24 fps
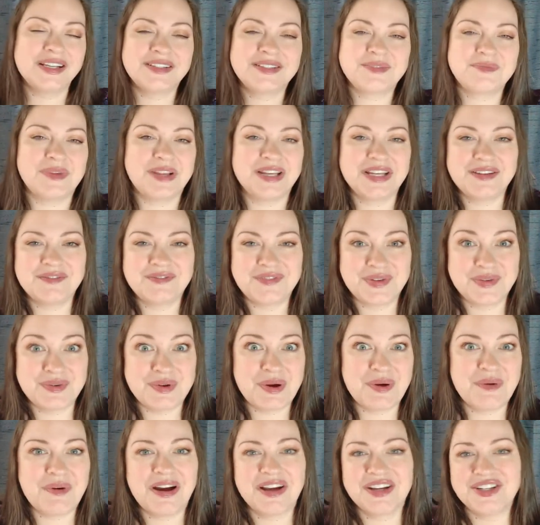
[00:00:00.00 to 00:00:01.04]
As many of you
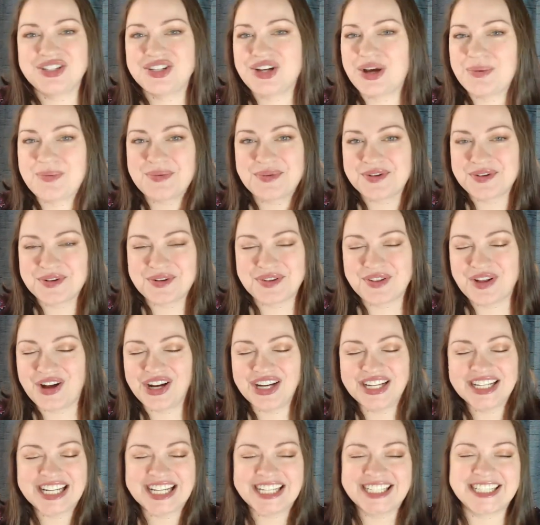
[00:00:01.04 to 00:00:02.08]
know, I shop there a
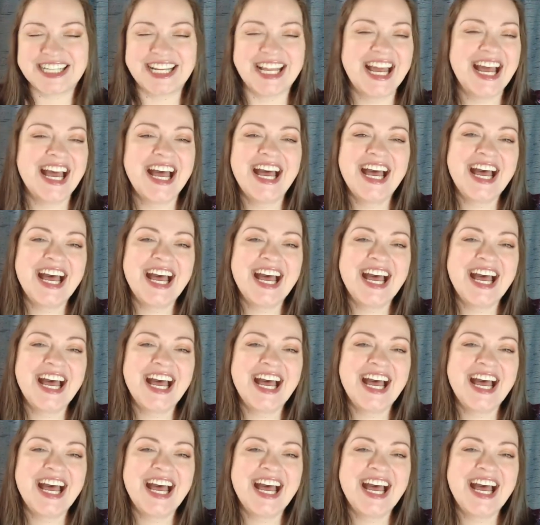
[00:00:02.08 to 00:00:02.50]
lot, and